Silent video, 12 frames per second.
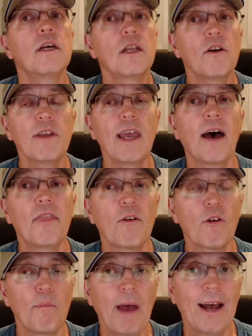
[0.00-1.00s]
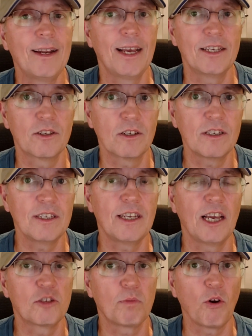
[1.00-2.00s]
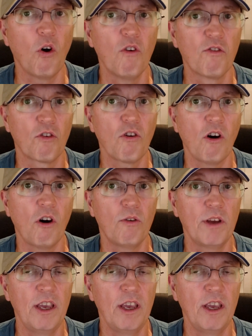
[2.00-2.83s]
Yeah, there were bad days and good days, but overall,